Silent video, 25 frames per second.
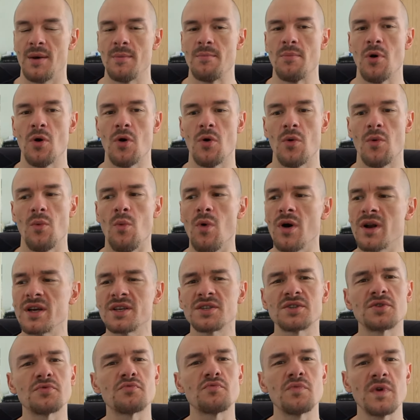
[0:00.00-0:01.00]
But what
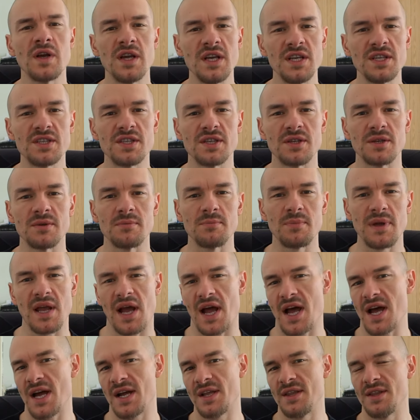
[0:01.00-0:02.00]
is the reason
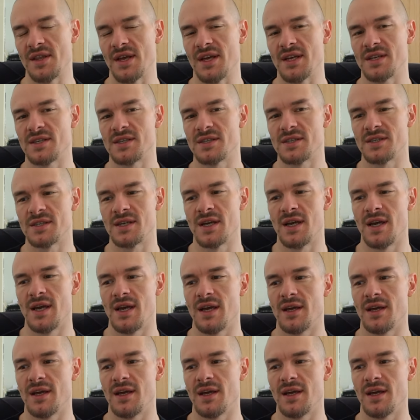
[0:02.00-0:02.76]
behind this?